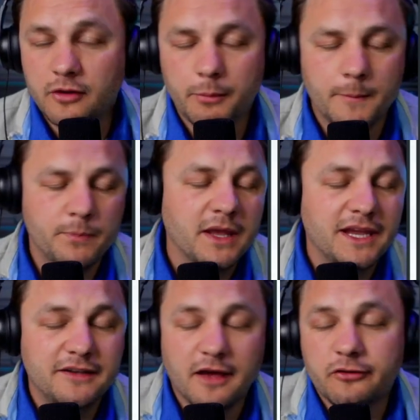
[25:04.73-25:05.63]
Open.
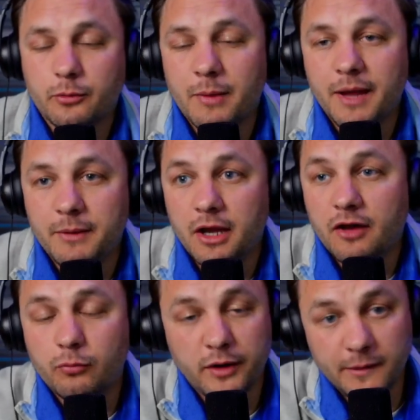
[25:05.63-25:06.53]
He does remind me
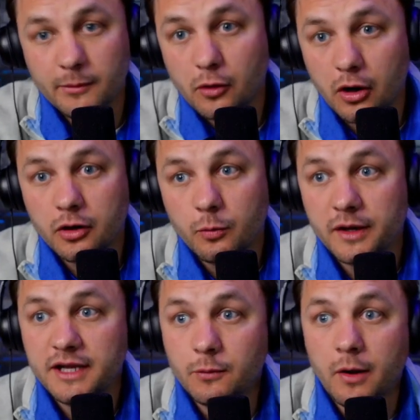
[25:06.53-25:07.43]
of Wyndham Clark when
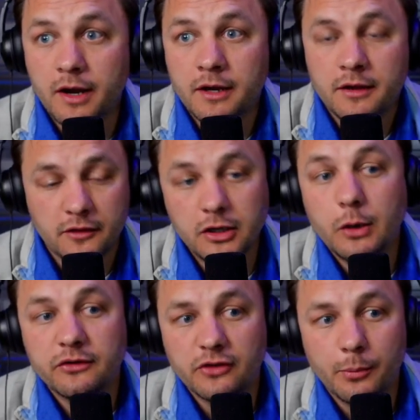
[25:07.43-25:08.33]
he won the
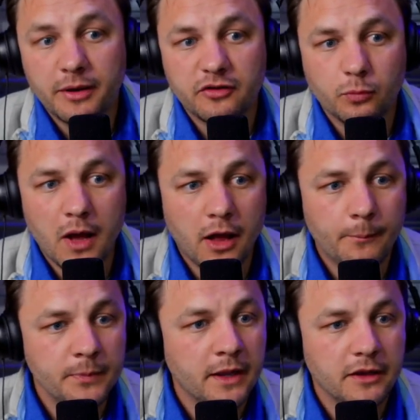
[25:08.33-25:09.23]
U.S. Open as
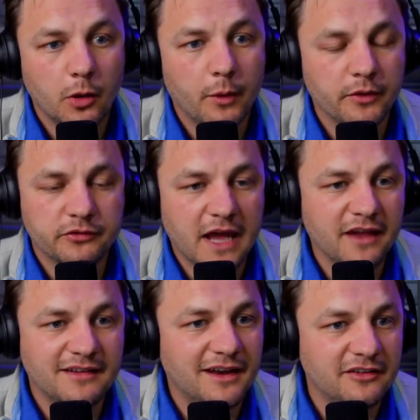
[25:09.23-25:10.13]
well. You know, one of those
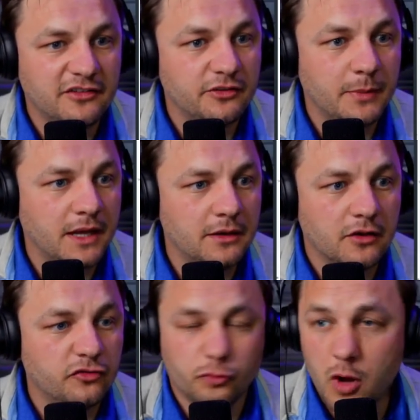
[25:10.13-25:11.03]
guys that has just been a
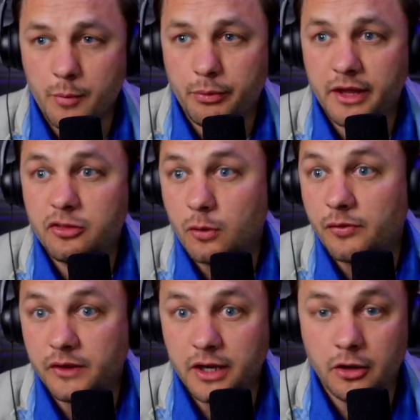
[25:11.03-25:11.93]
strong play
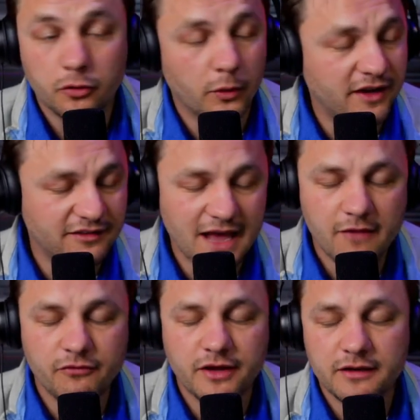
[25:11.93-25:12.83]
throughout the year. Great
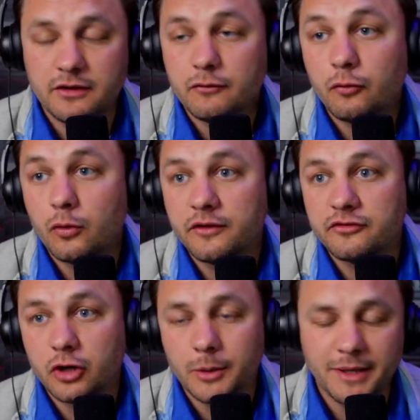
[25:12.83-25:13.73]
stat fit for this
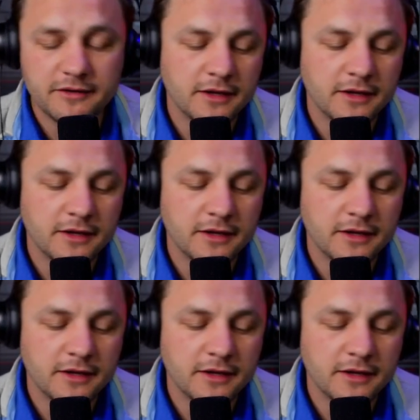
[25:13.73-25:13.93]
tournament.